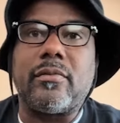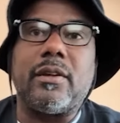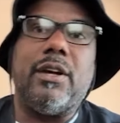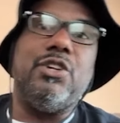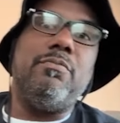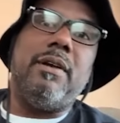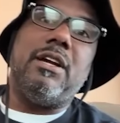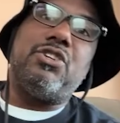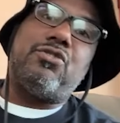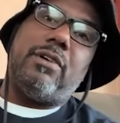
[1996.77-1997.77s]
And you being
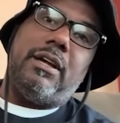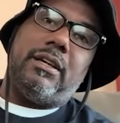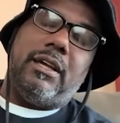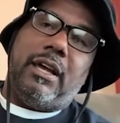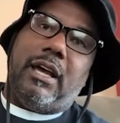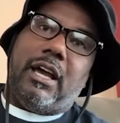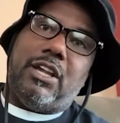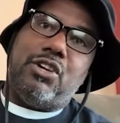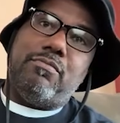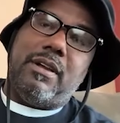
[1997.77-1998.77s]
tricked. And
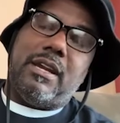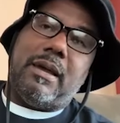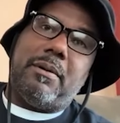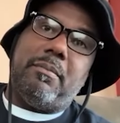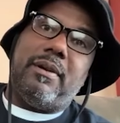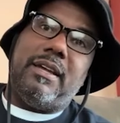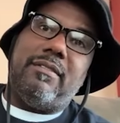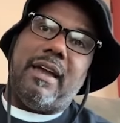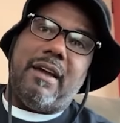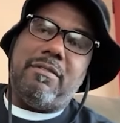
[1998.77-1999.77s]
you being able to believe
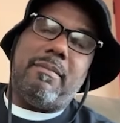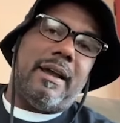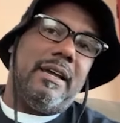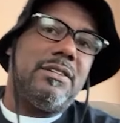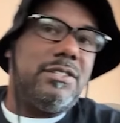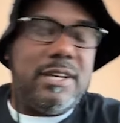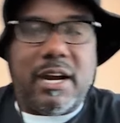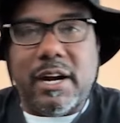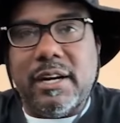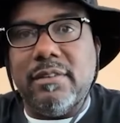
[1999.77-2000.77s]
everybody else's
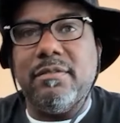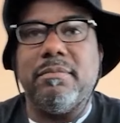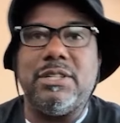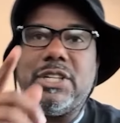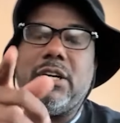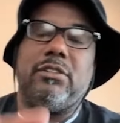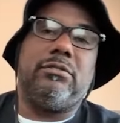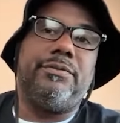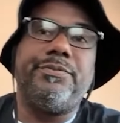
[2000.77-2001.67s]
narrative but your own.